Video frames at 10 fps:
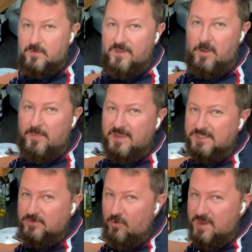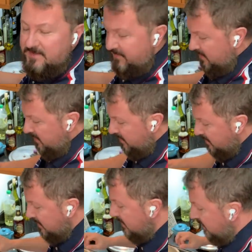without base gravy.
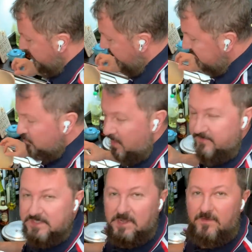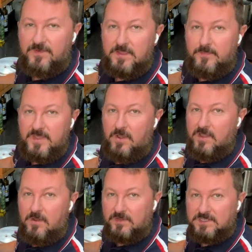Base gravy is lovely and
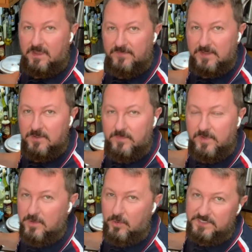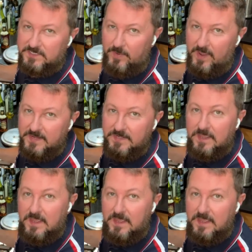BIR is lovely, but God, it's a pain